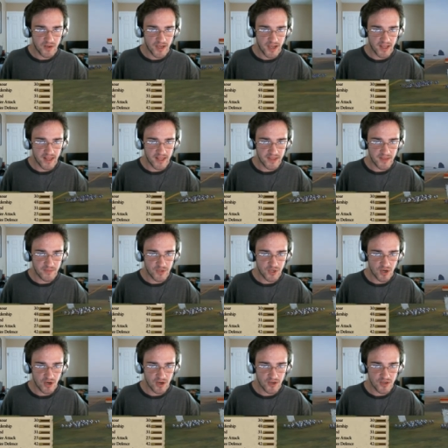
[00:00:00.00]
Okay, let them
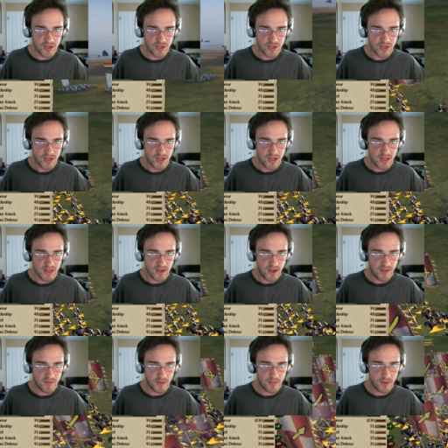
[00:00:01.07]
charge.
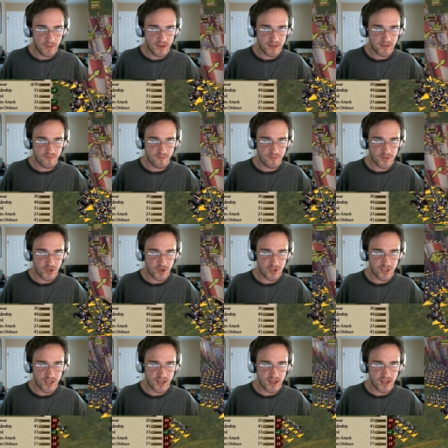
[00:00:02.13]
They'll have the momentum from
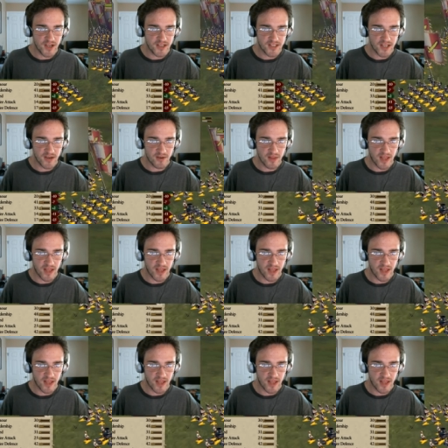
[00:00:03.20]
charging into us.